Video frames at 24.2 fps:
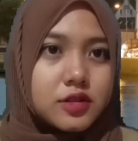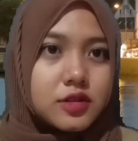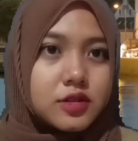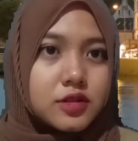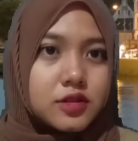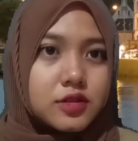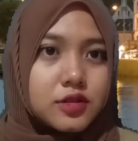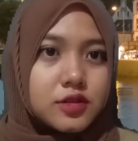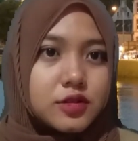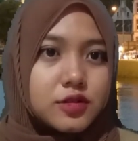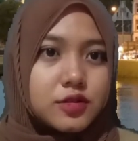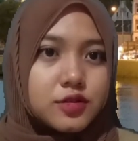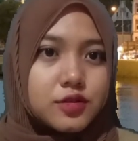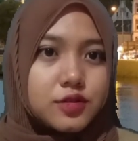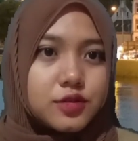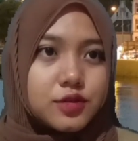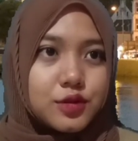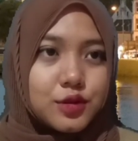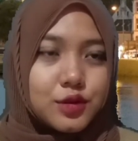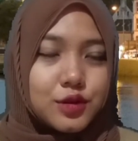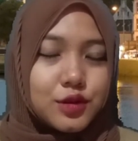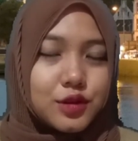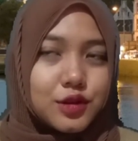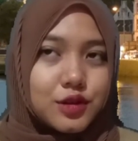So
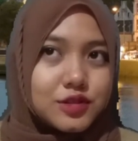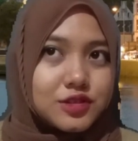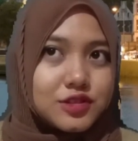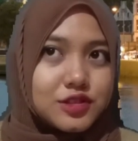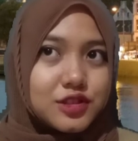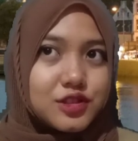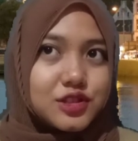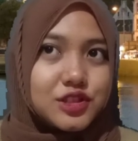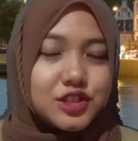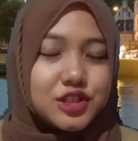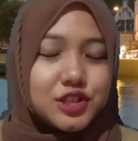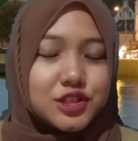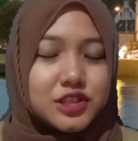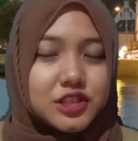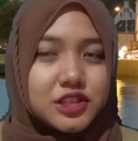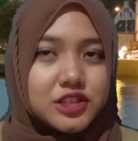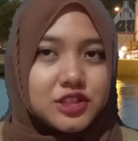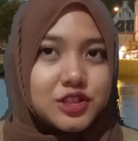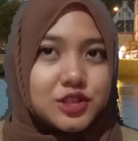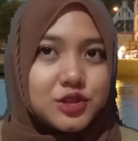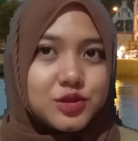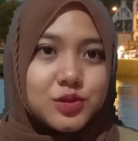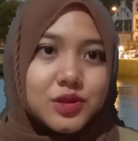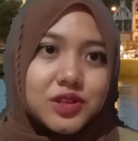long story short, in the
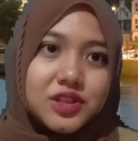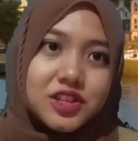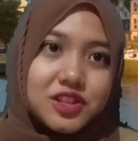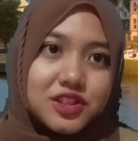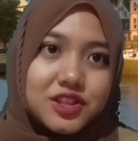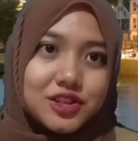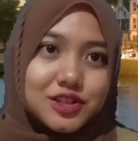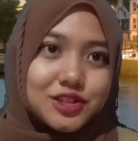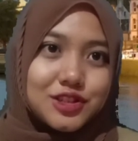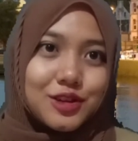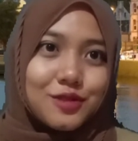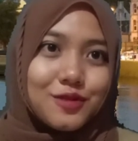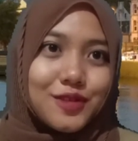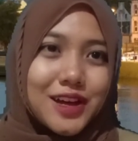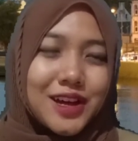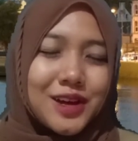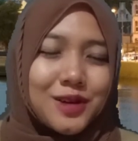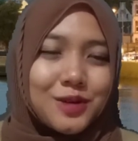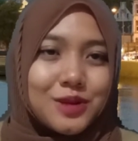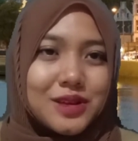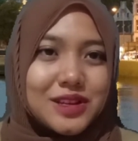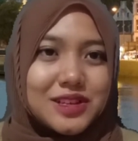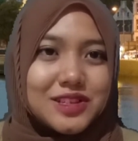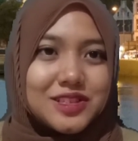23rd of
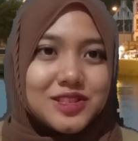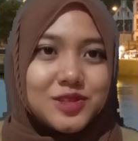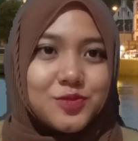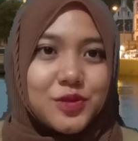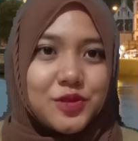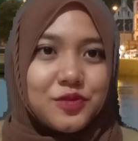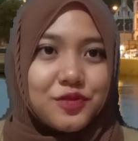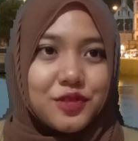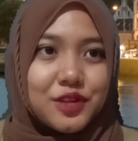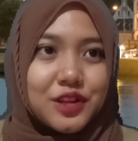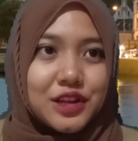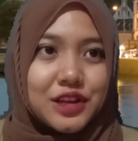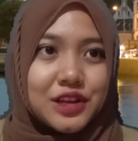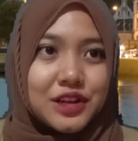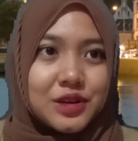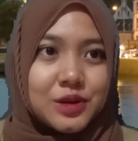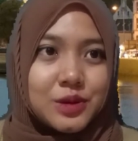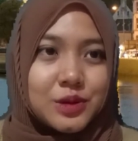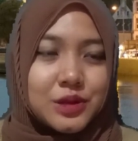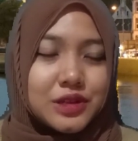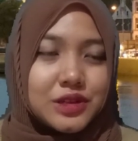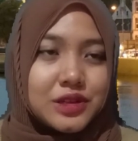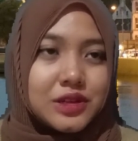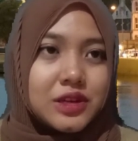August, we fly
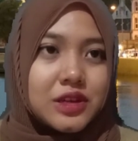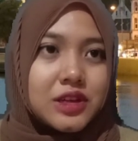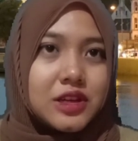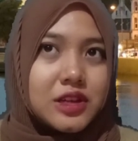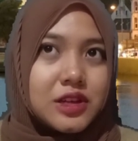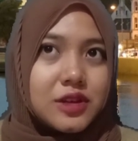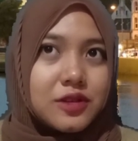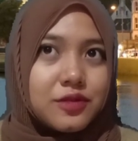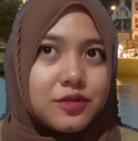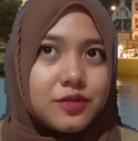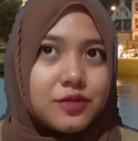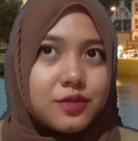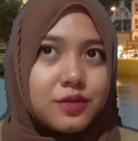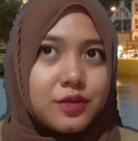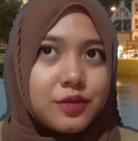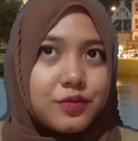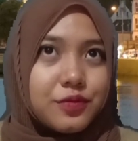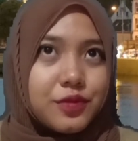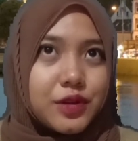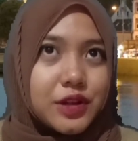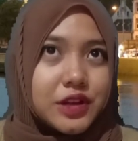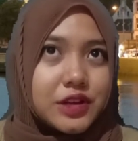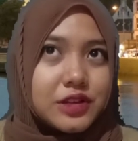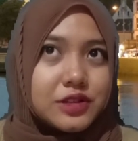
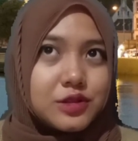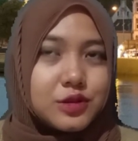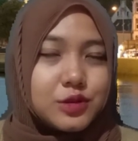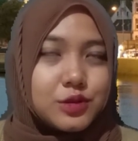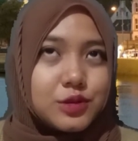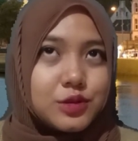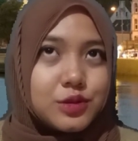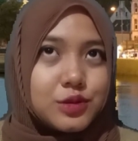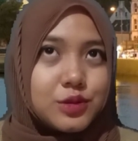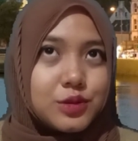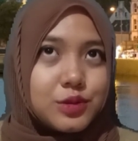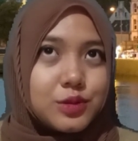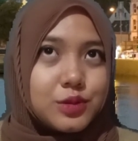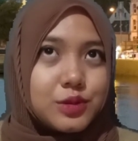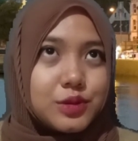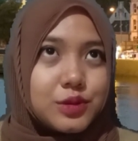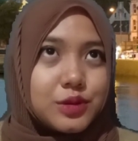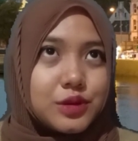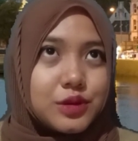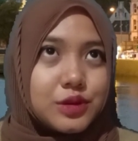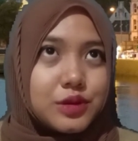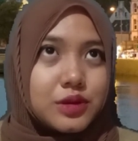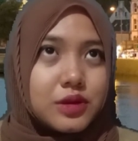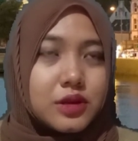to
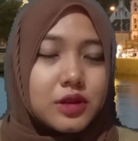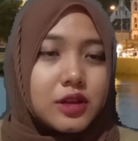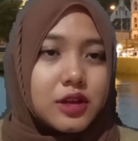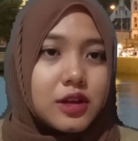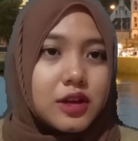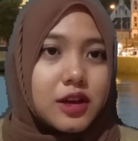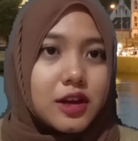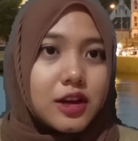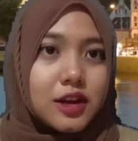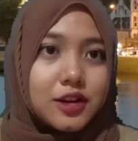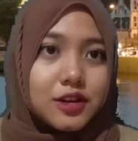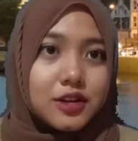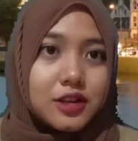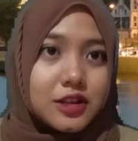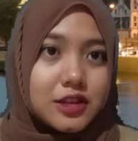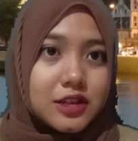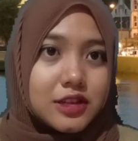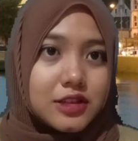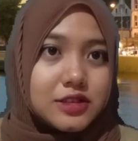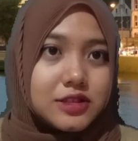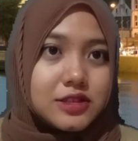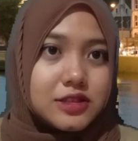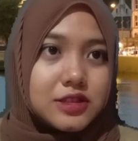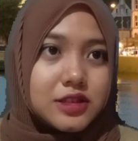
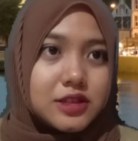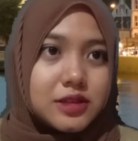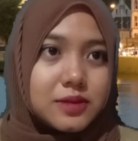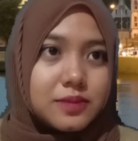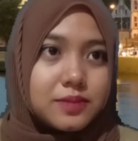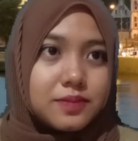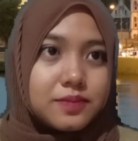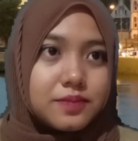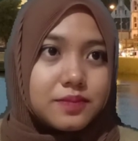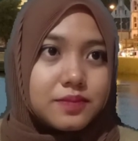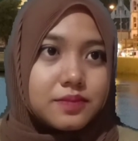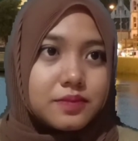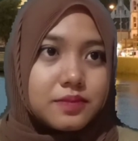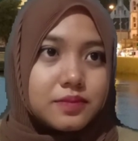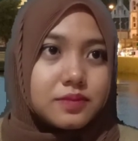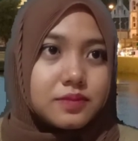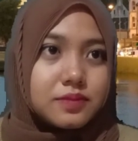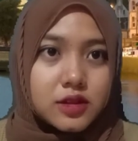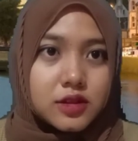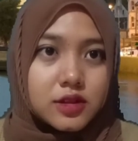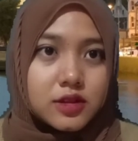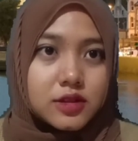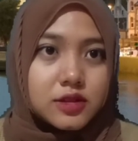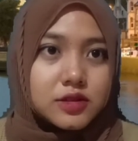Ireland.
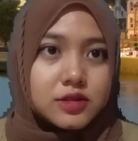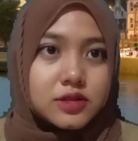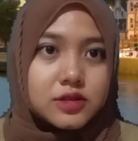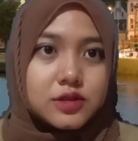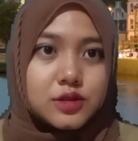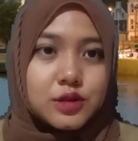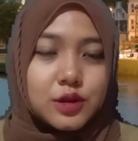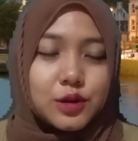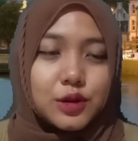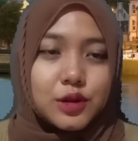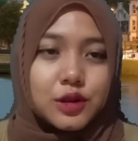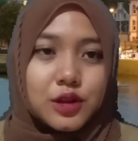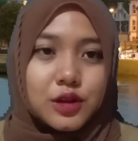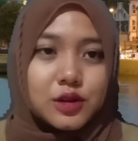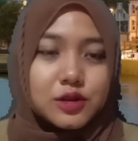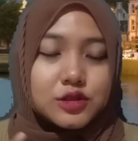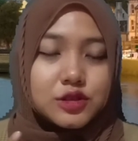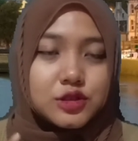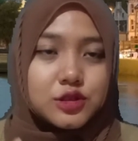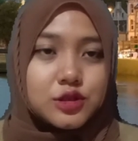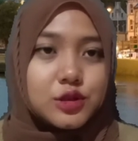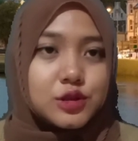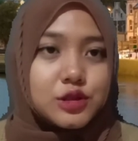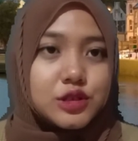So long
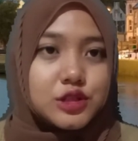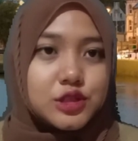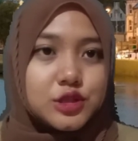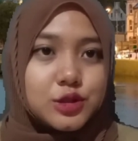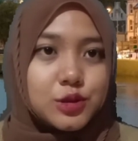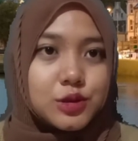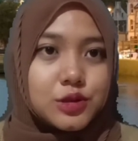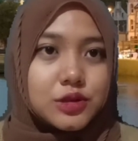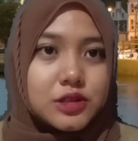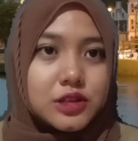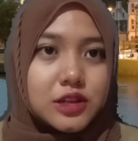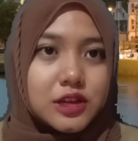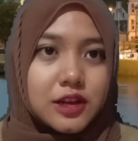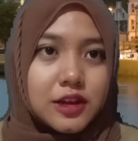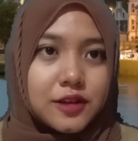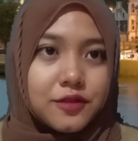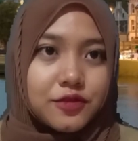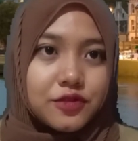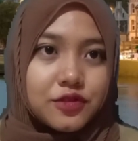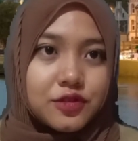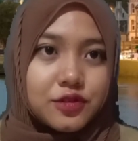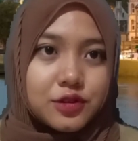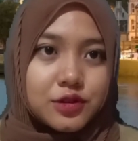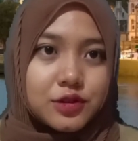story short,
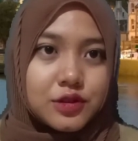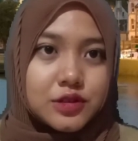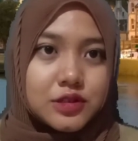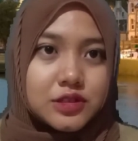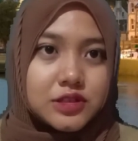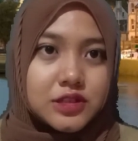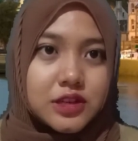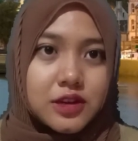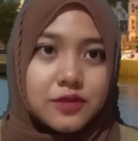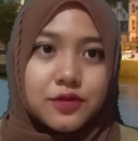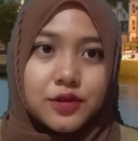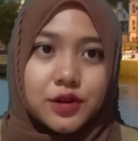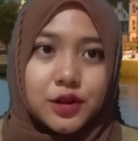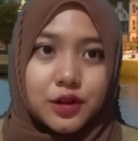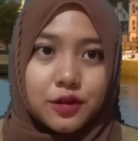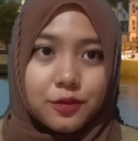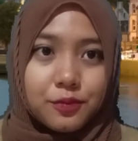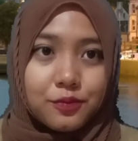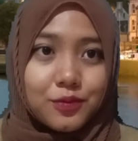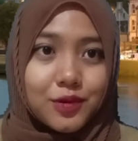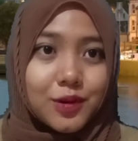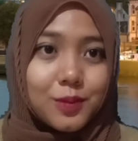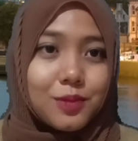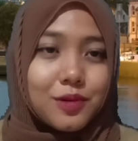after several of
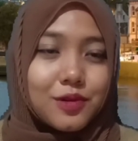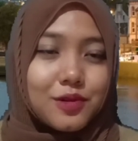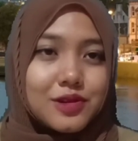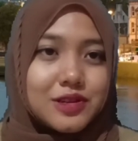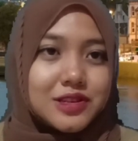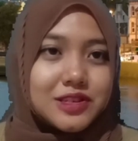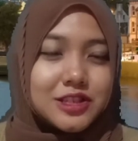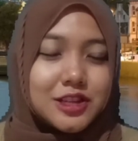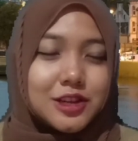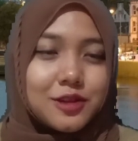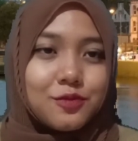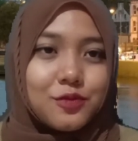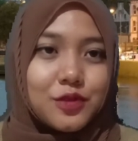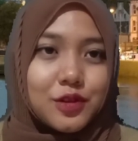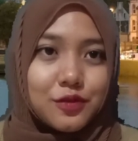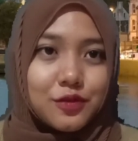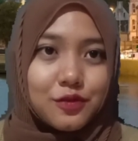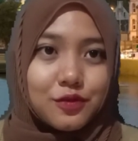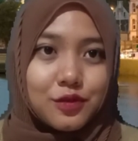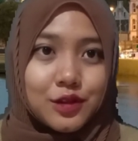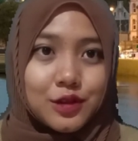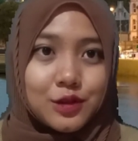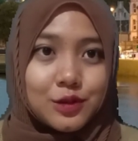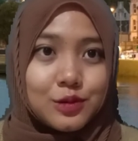preparation, we
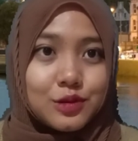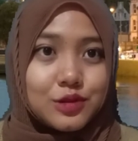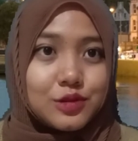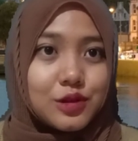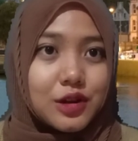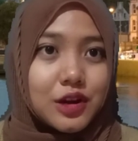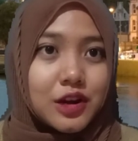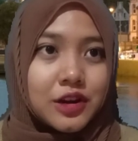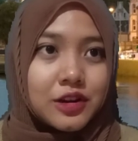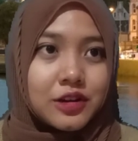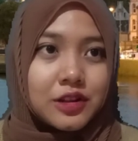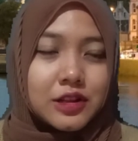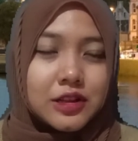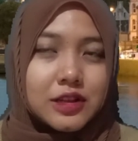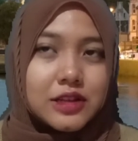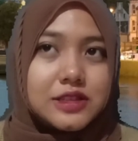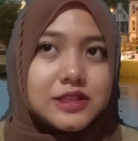flew to Ireland,